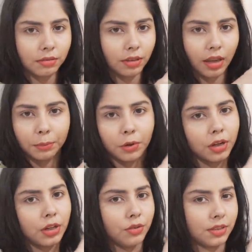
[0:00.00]
I'm not going
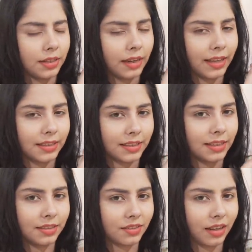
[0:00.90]
to use it as a
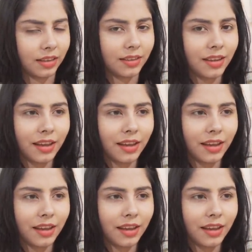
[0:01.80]
sunscreen.